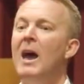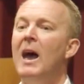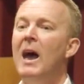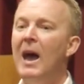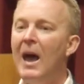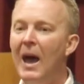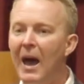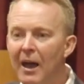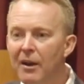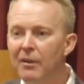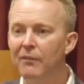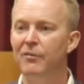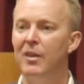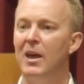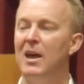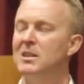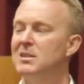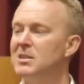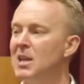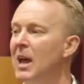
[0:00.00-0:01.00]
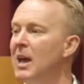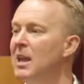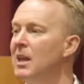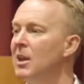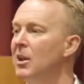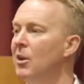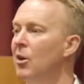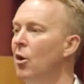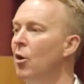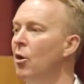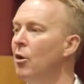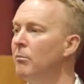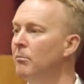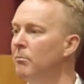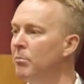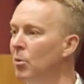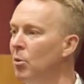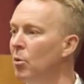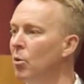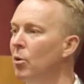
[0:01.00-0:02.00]
Had have they taken on
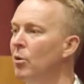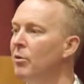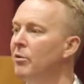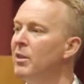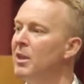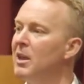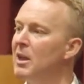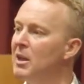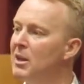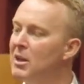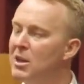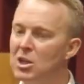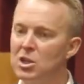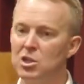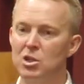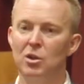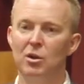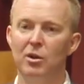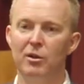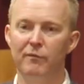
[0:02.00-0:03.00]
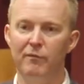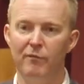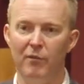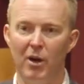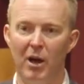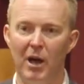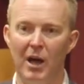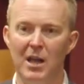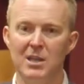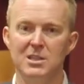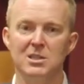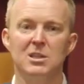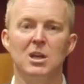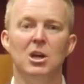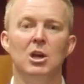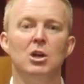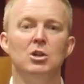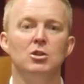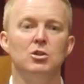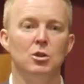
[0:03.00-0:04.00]
board the initial advice
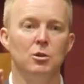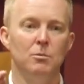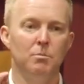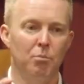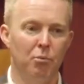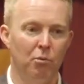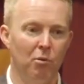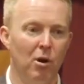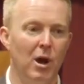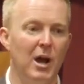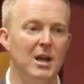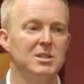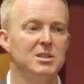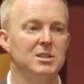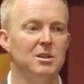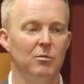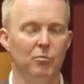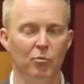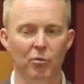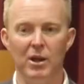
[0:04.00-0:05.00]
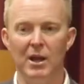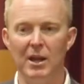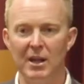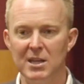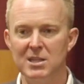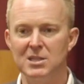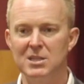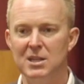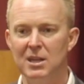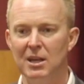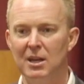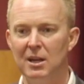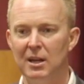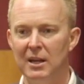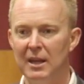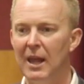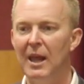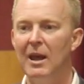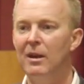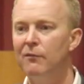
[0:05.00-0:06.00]
to price it
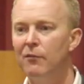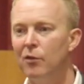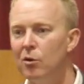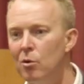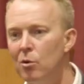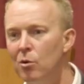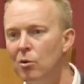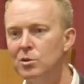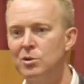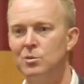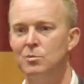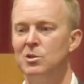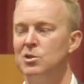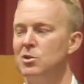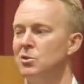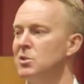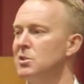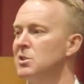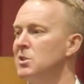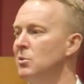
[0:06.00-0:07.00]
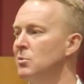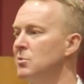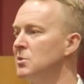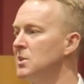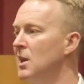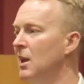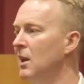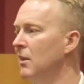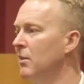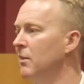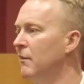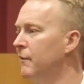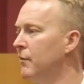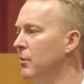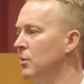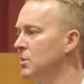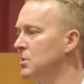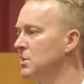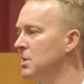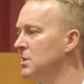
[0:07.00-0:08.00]
realistically, and of course we should still sell it in the
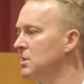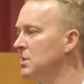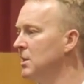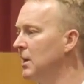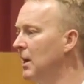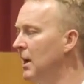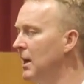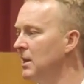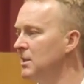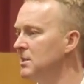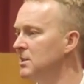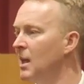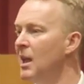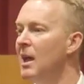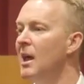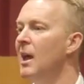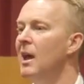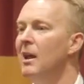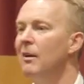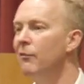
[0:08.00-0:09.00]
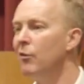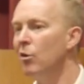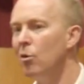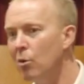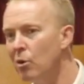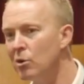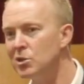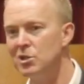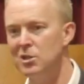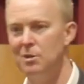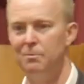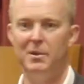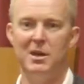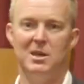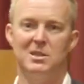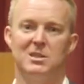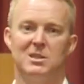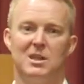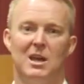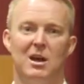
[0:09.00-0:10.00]
first 60 days, and of course your
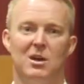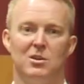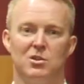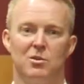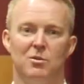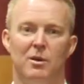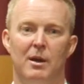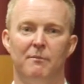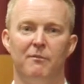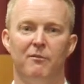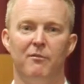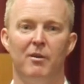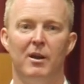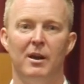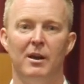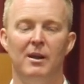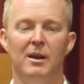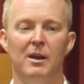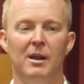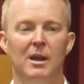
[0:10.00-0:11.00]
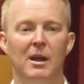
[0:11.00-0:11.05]
best sales are up front.